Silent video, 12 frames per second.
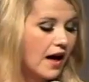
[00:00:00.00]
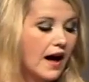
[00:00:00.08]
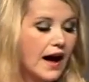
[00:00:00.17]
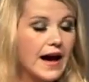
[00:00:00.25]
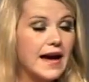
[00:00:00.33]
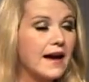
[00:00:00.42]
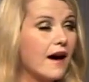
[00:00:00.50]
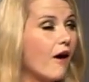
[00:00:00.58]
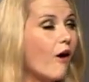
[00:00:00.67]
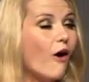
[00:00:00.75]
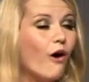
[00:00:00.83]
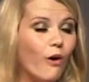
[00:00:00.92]
I
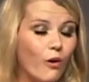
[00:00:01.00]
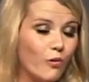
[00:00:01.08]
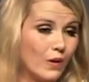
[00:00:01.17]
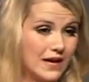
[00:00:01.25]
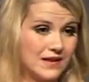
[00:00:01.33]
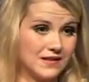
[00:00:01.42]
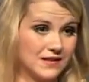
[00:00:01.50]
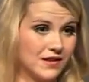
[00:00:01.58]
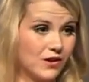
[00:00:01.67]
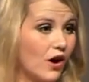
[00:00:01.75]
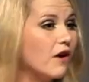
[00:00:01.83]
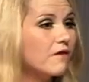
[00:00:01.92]
always
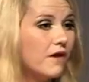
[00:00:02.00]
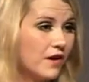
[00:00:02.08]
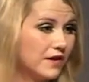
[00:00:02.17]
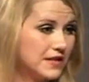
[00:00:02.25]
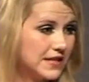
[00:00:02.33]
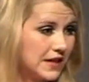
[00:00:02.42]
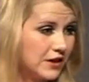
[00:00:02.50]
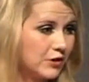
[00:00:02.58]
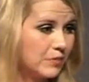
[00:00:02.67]
got volunteered